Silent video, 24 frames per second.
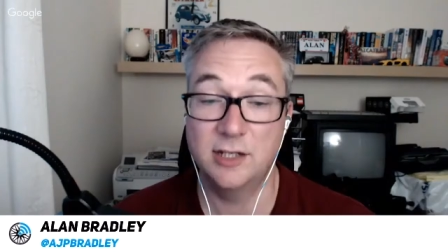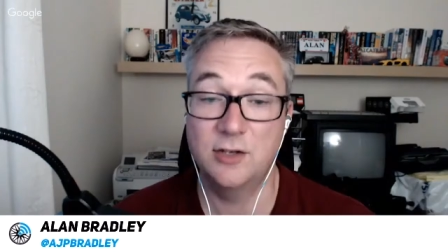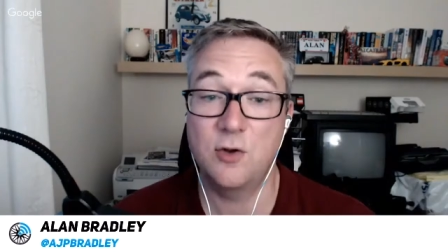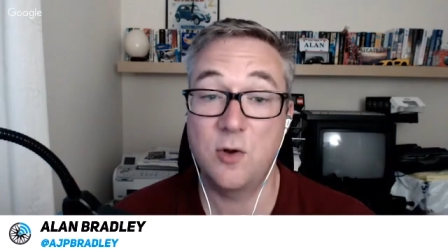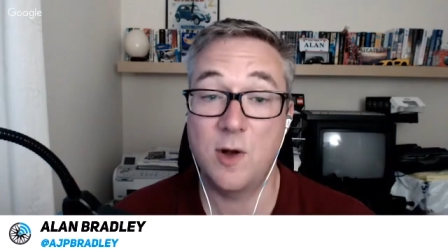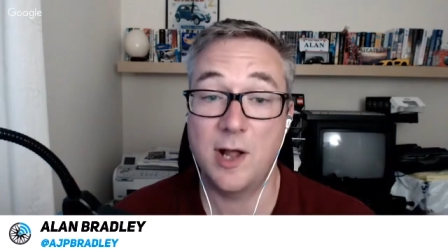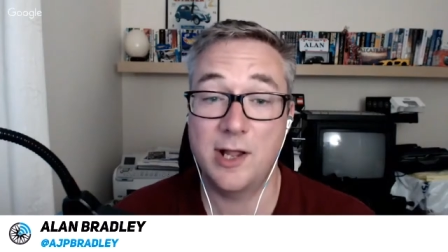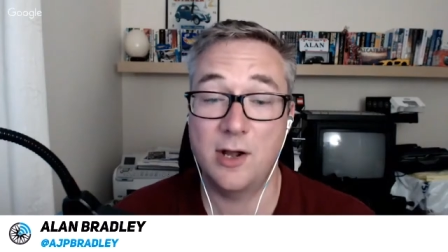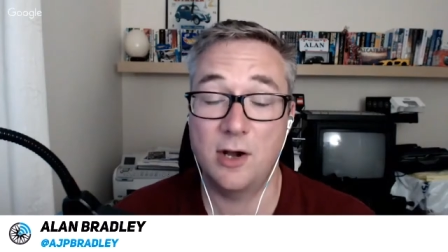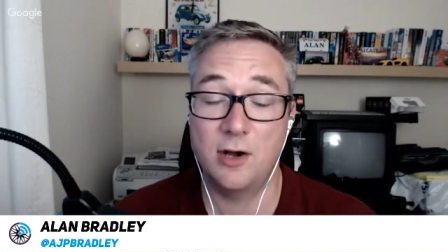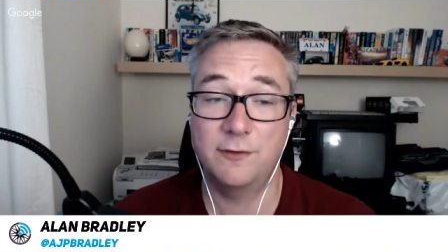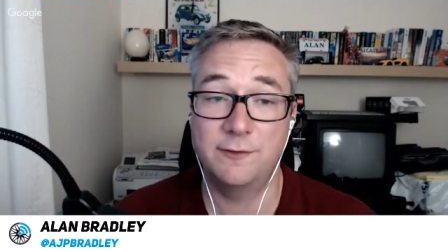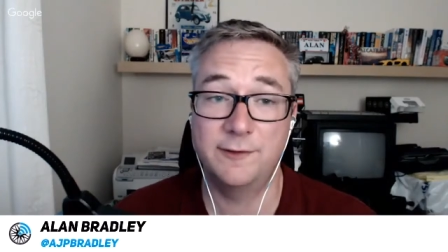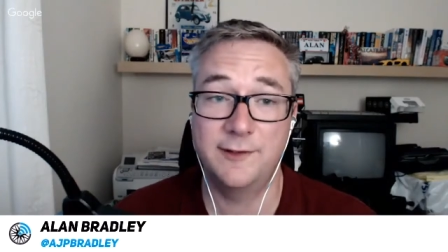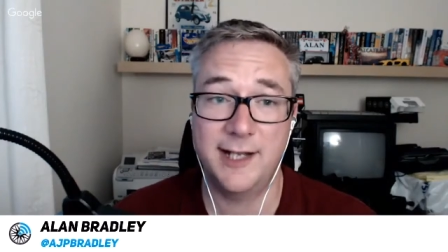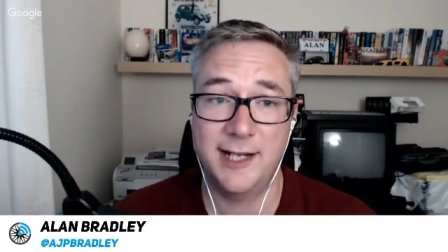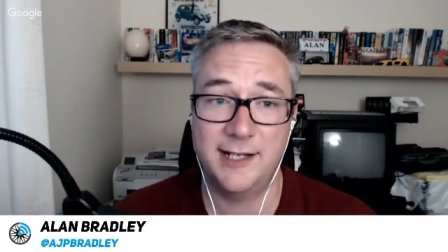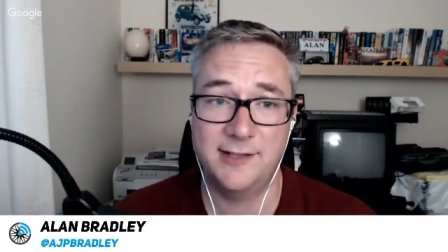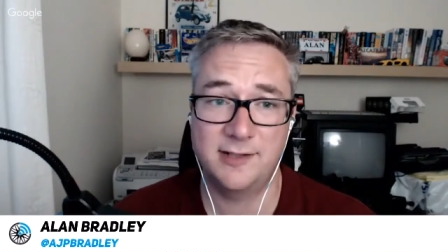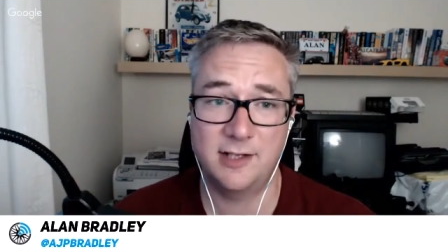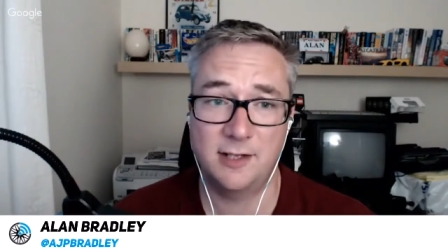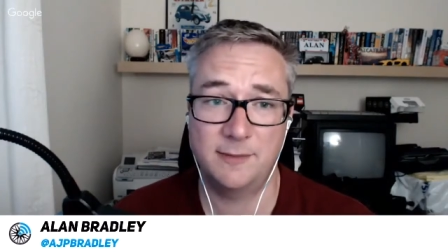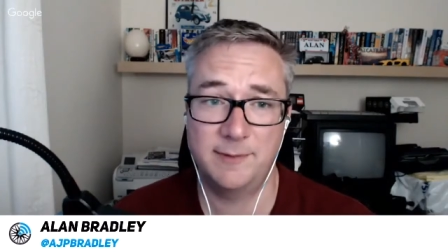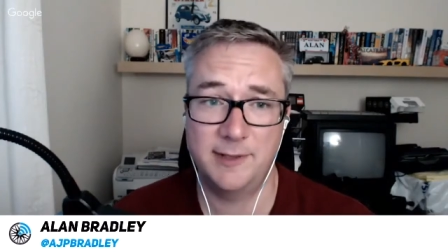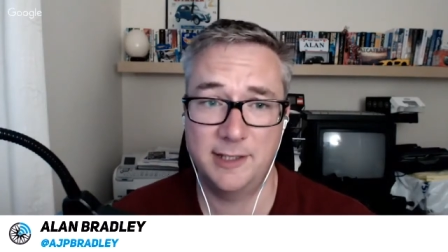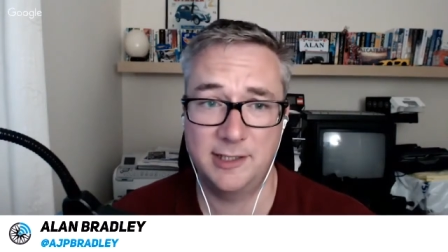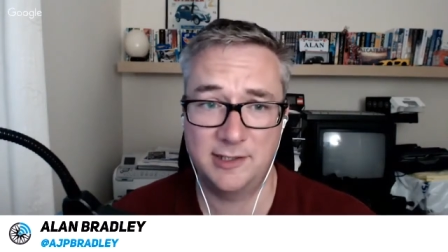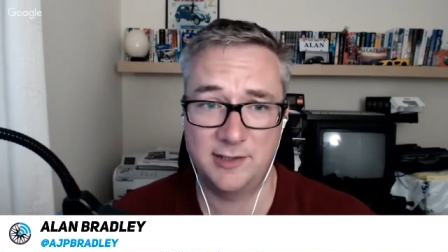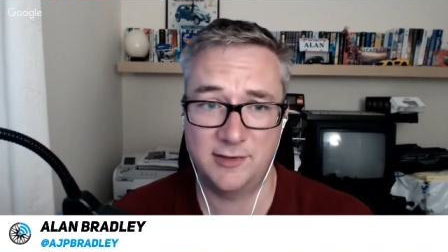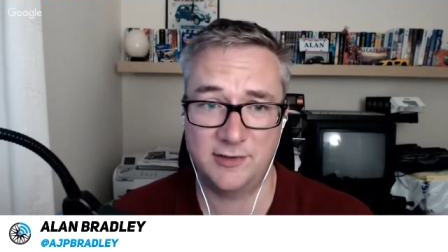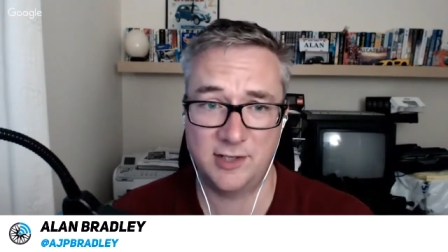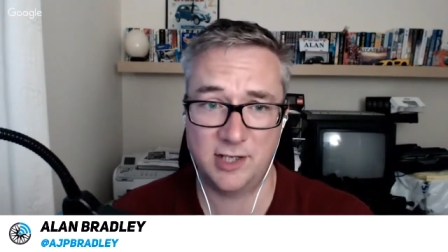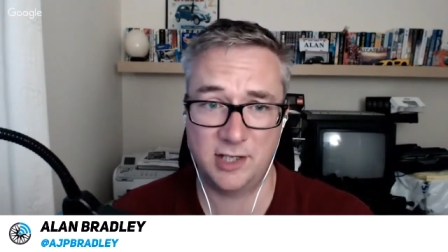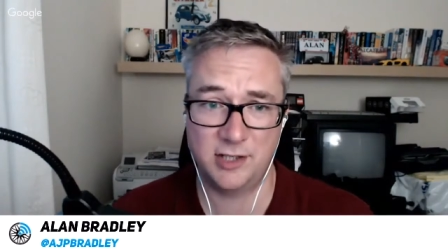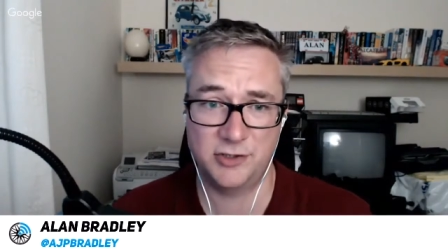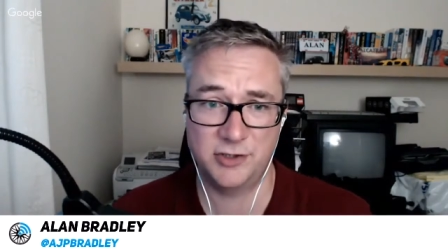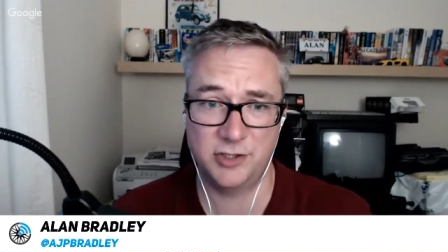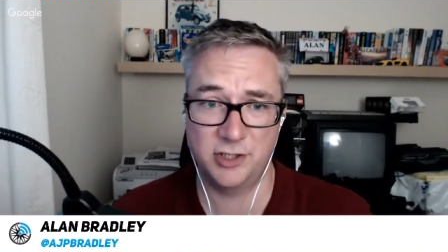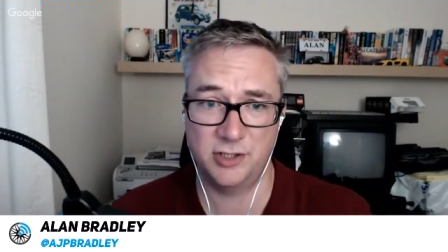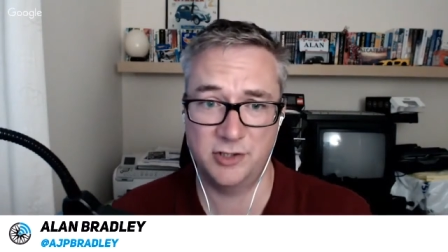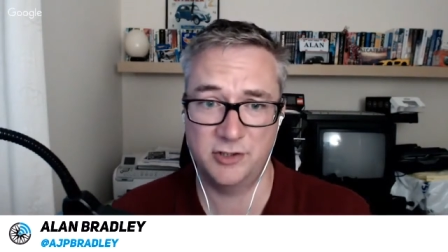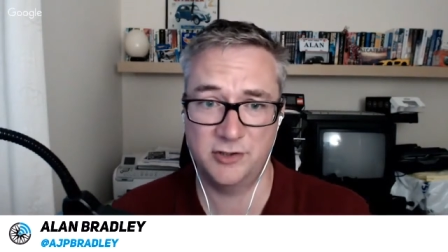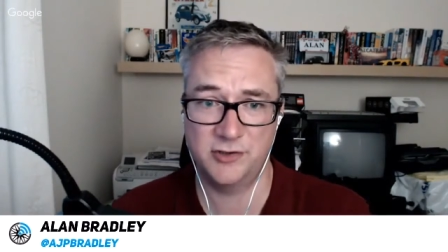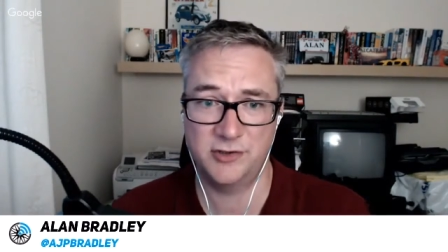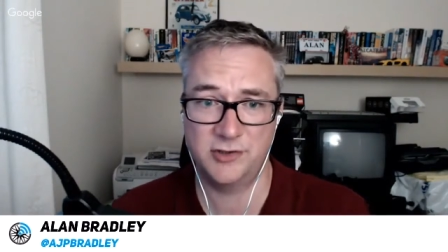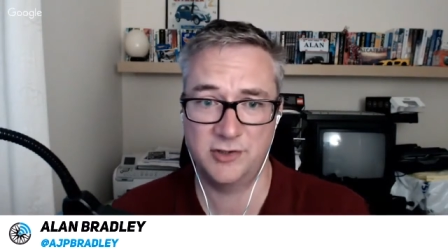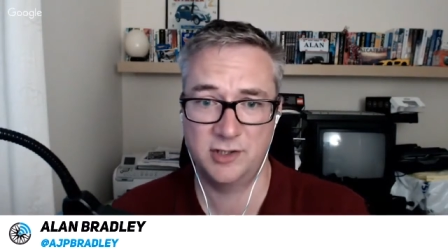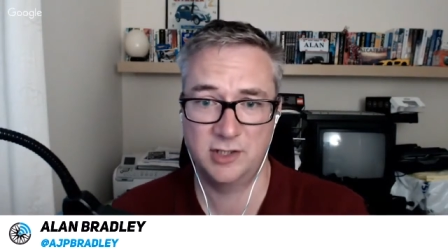quite often ends up in
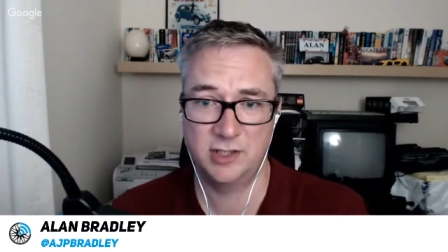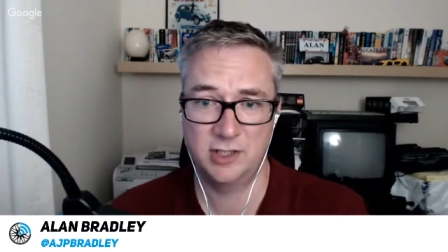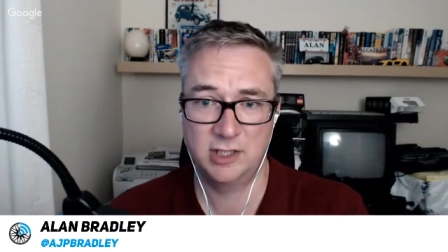discussions,